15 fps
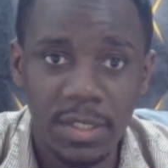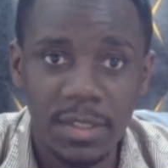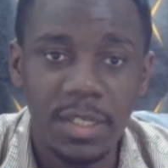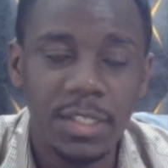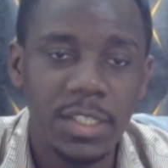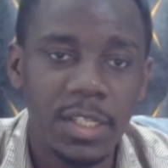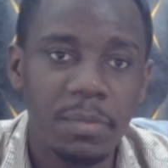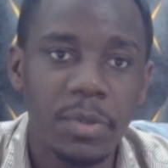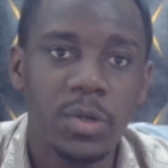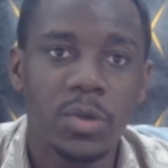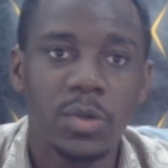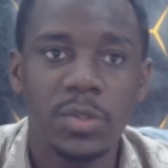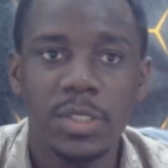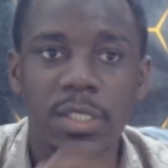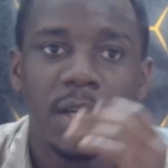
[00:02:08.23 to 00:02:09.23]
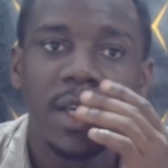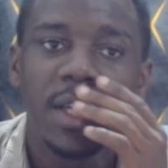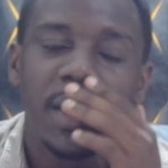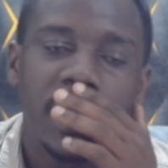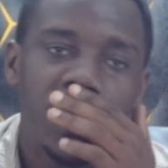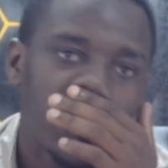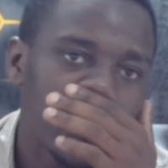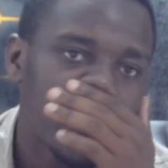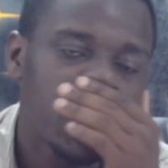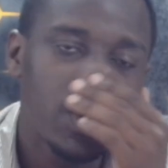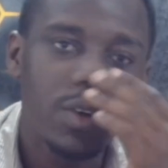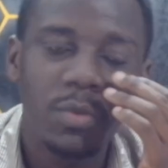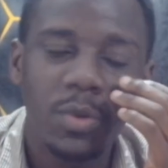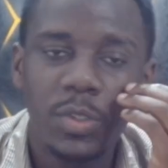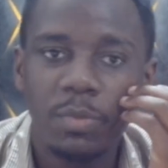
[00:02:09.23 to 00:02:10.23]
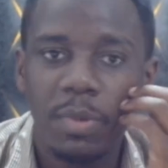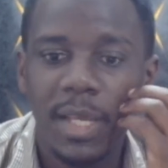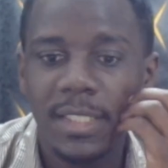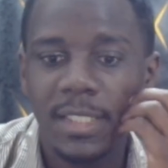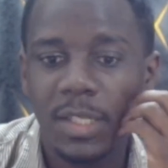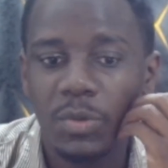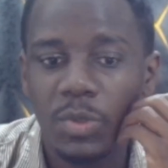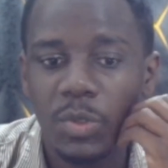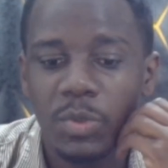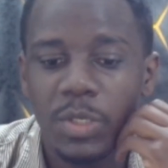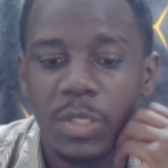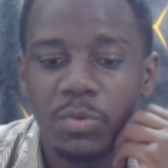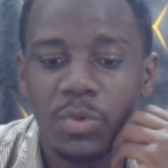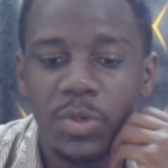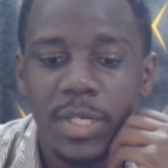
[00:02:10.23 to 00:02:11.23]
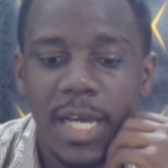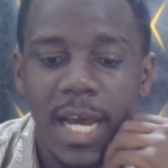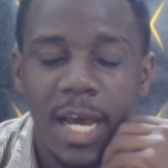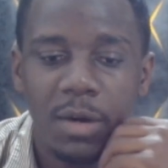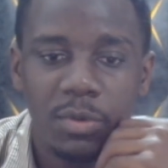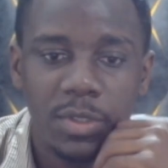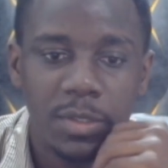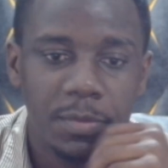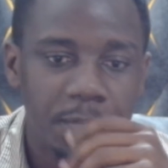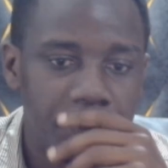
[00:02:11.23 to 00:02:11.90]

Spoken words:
That is it, because he was one of those players that was really ruled out